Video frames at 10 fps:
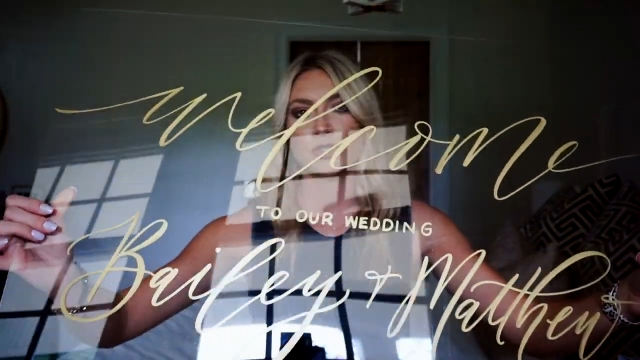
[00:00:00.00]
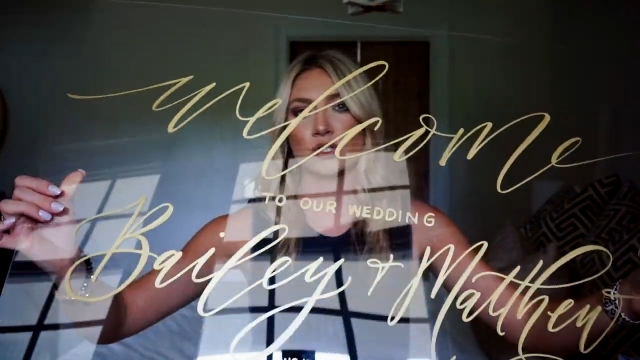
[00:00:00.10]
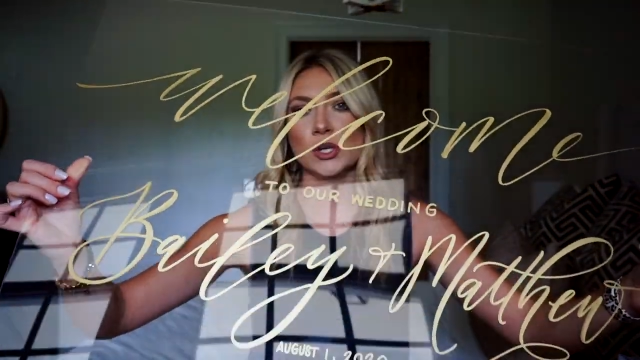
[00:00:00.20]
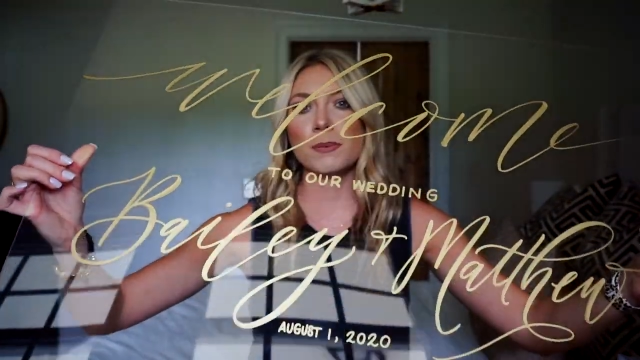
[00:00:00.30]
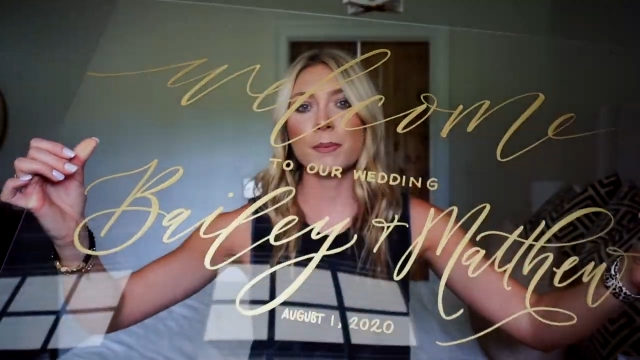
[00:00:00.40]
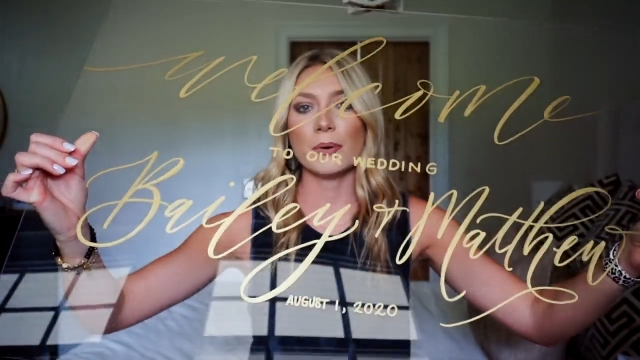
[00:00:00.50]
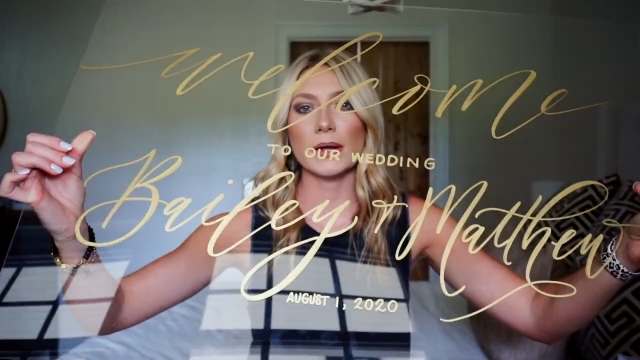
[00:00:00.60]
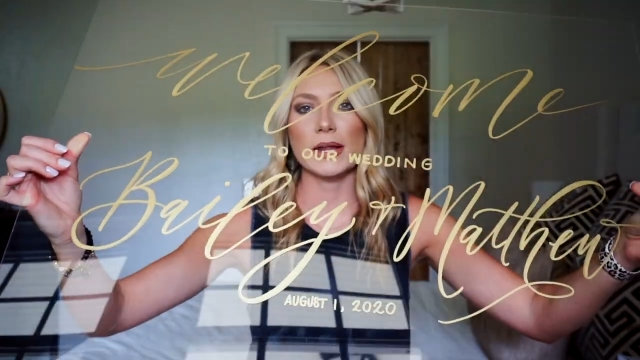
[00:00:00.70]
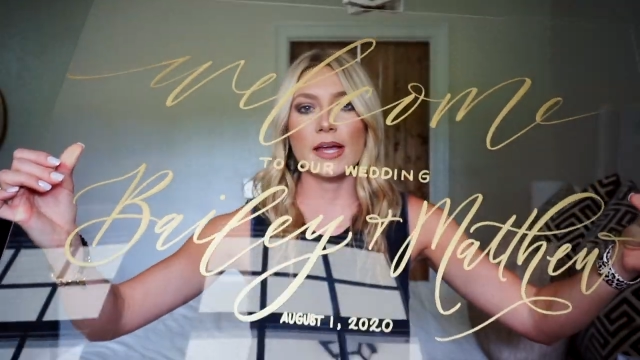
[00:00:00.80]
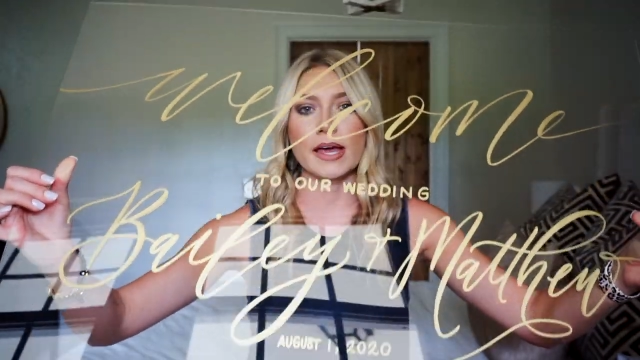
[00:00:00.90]
super
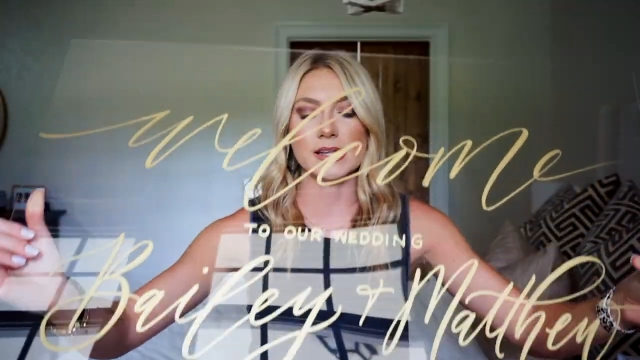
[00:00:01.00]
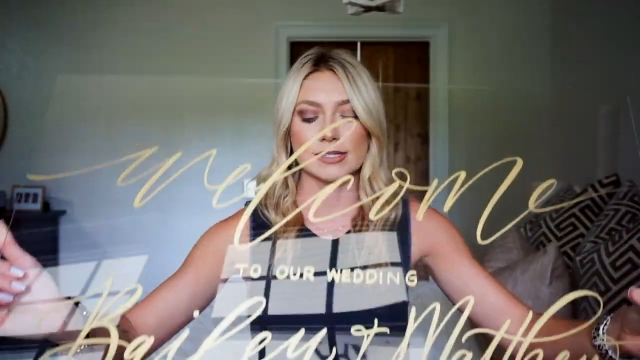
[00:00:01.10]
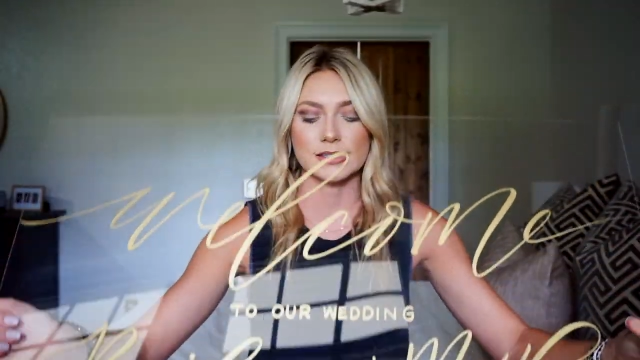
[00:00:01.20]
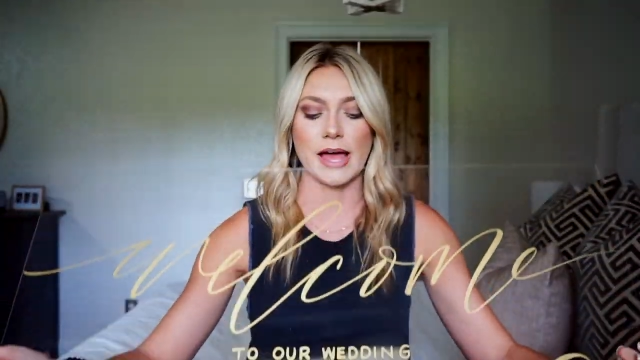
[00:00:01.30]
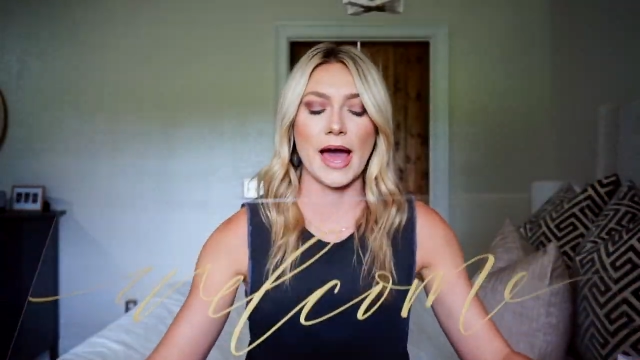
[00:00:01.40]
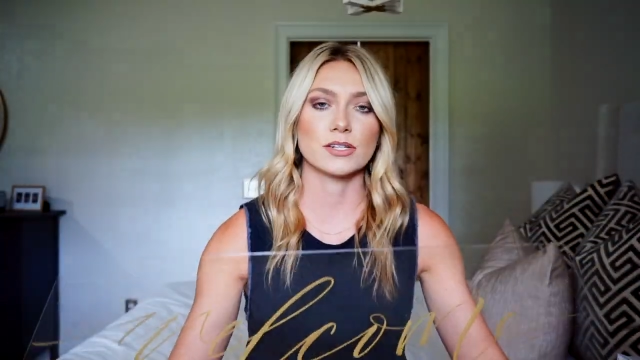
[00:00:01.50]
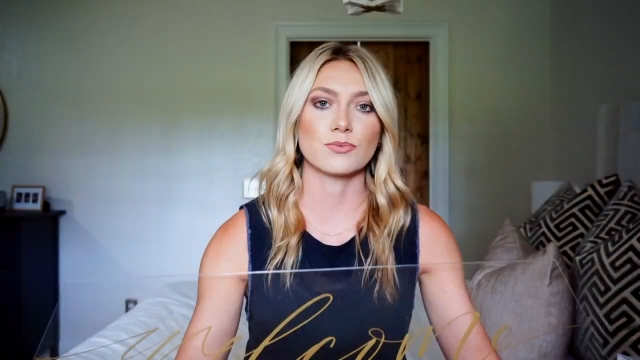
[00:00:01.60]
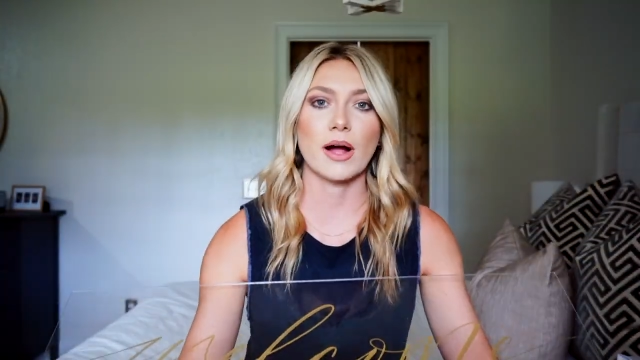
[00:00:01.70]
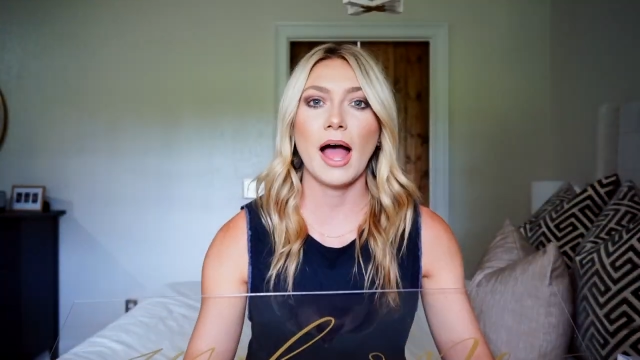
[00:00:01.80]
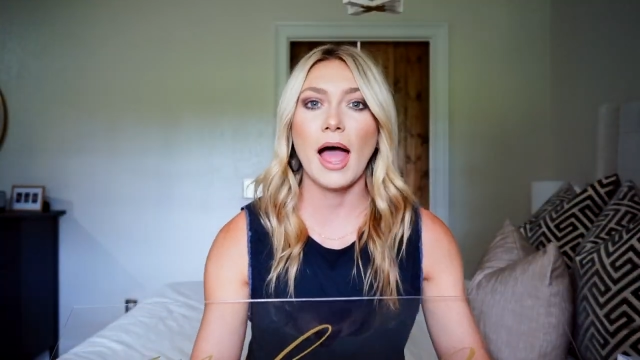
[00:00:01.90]
pretty. It sat
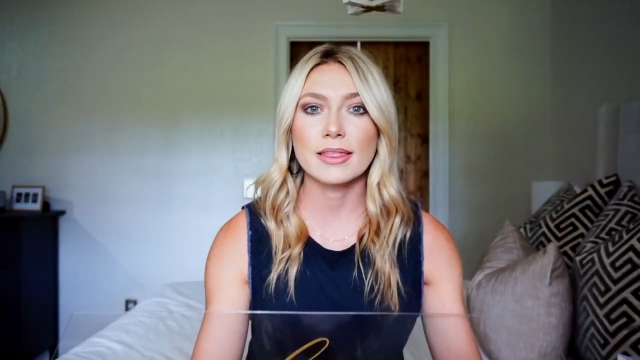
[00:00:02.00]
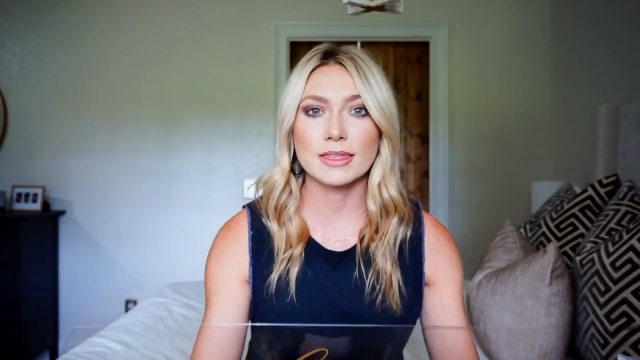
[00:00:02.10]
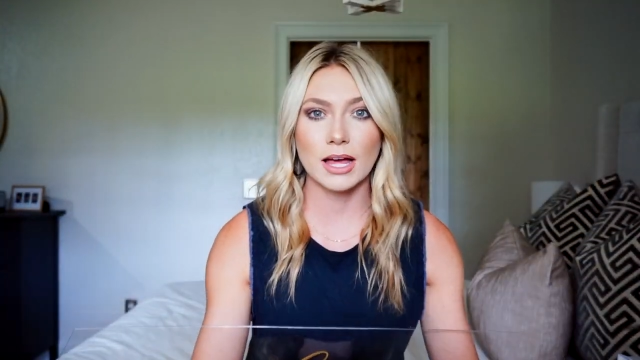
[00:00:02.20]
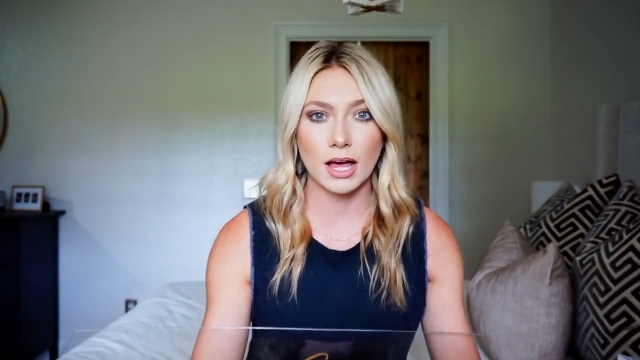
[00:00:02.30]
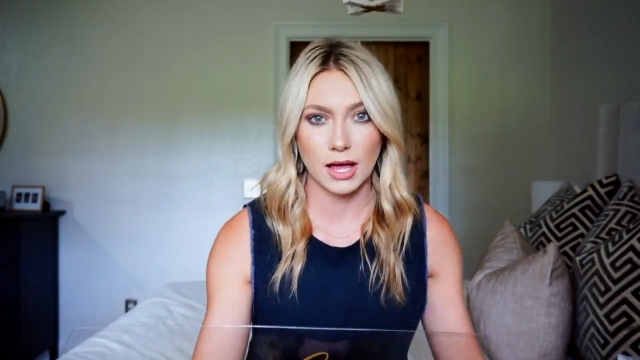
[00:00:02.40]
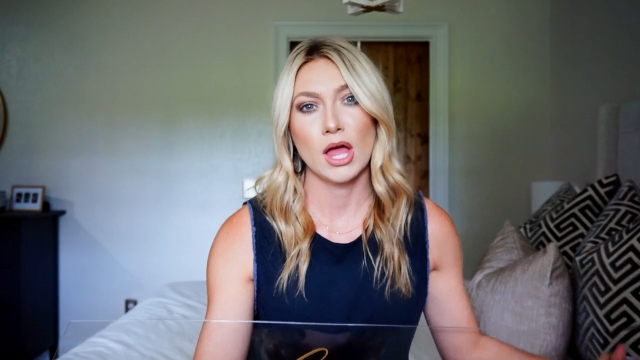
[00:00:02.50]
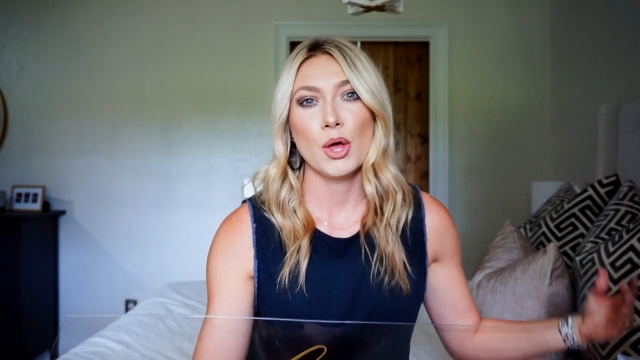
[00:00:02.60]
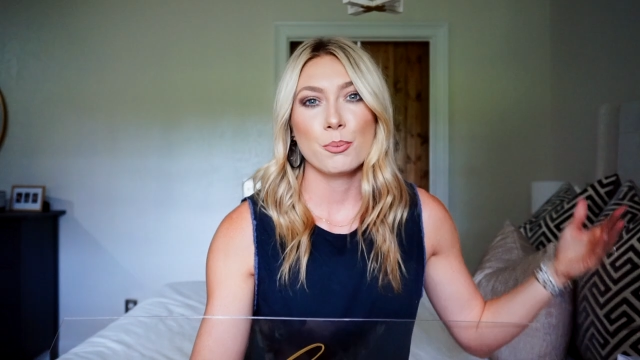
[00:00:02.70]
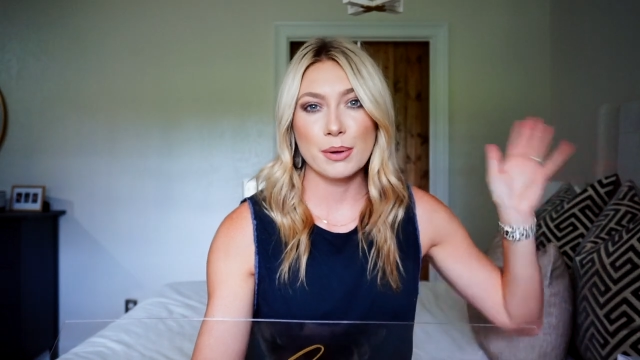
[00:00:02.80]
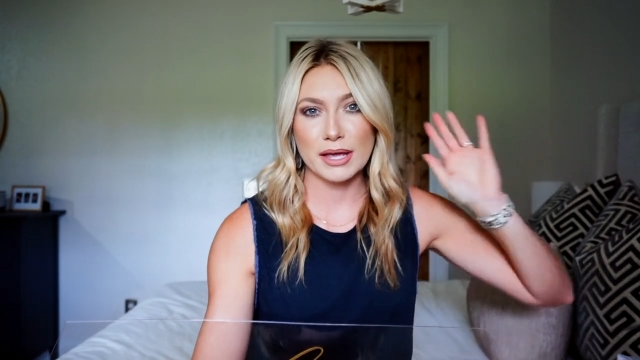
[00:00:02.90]
right at the
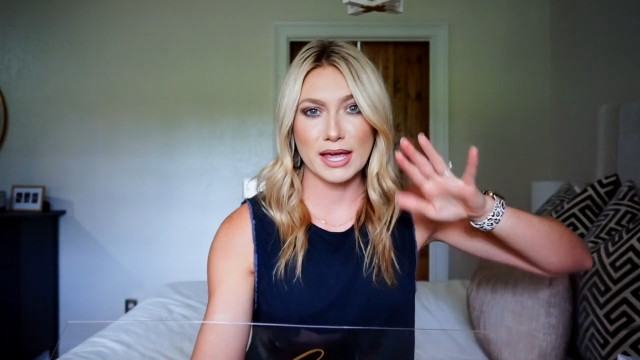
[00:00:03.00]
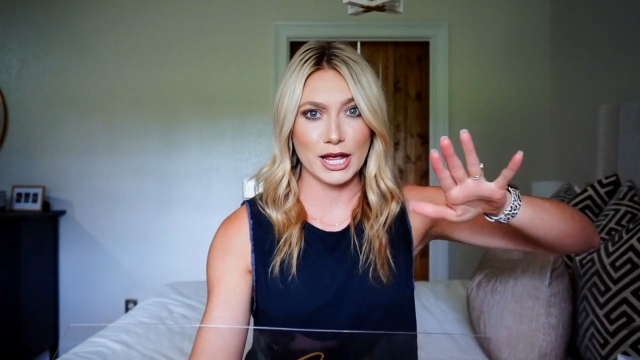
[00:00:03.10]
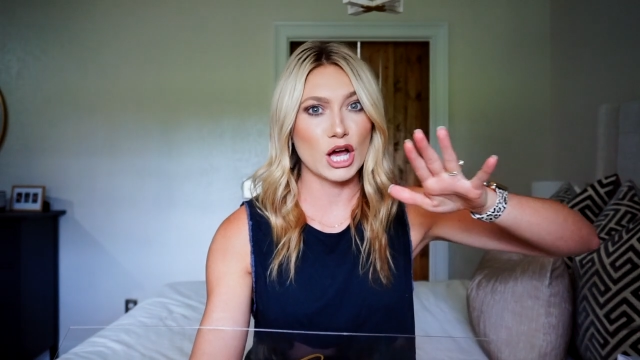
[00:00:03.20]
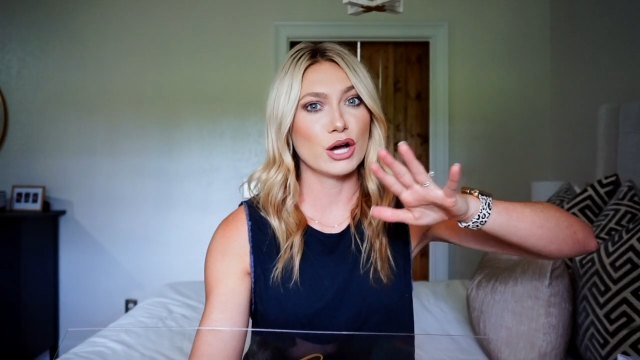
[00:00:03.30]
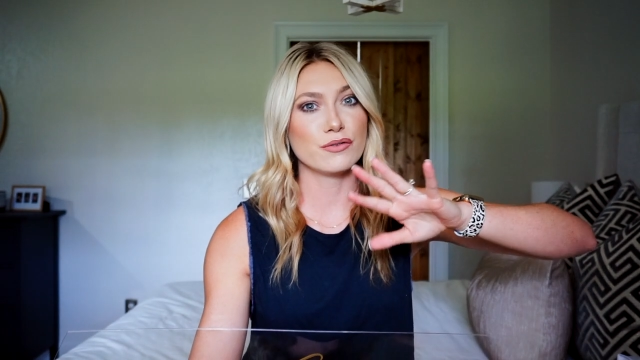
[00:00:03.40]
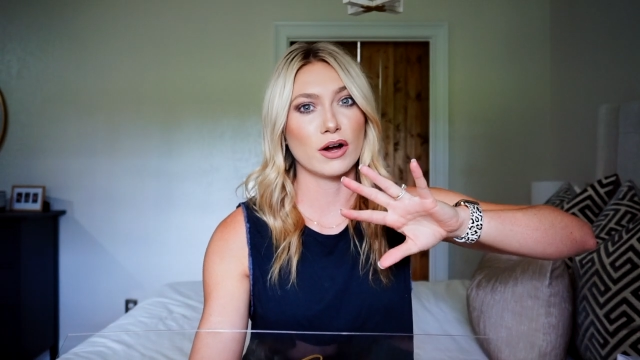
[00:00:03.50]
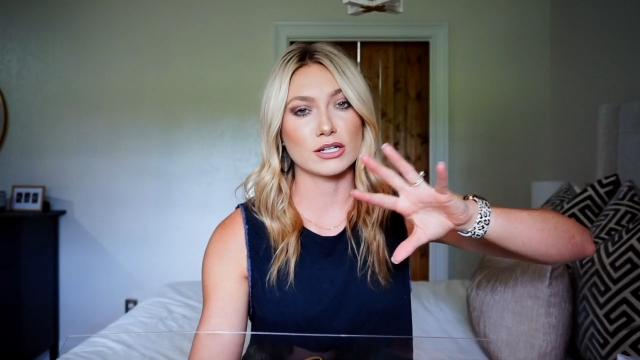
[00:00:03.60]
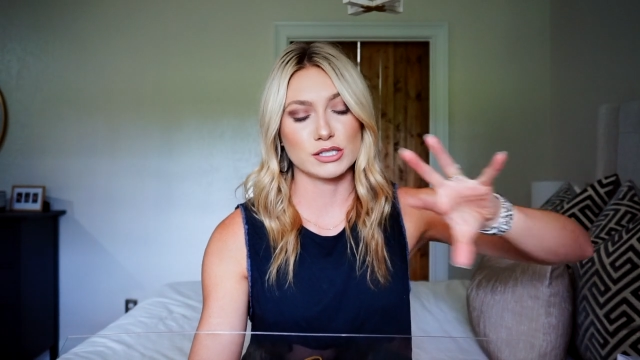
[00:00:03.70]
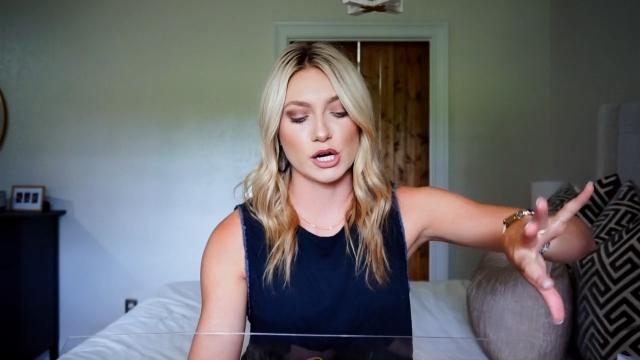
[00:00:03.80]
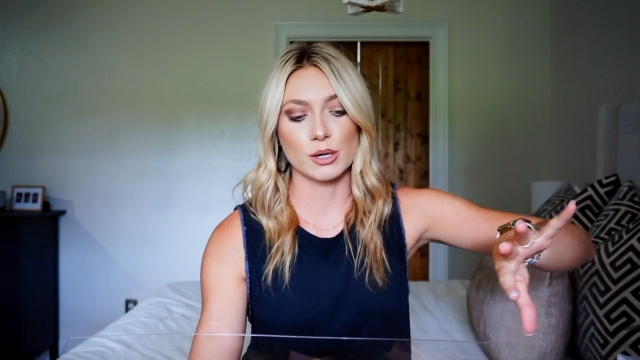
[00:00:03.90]
beginning of our
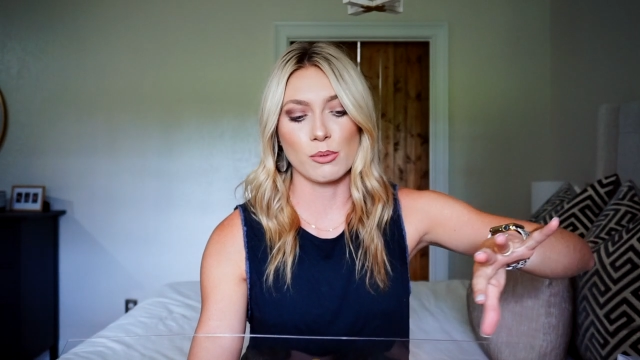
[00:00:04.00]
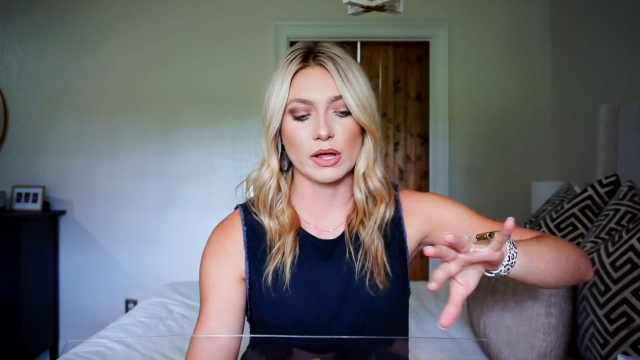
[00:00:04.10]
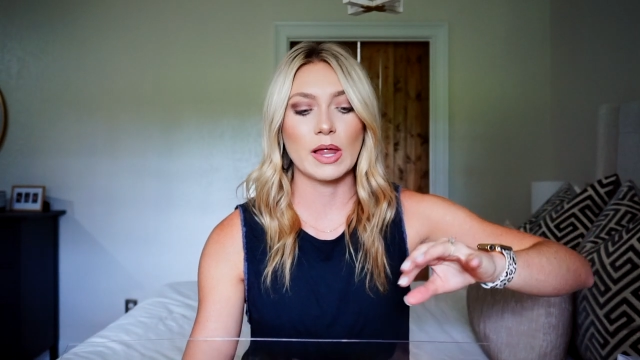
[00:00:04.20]
ceremony.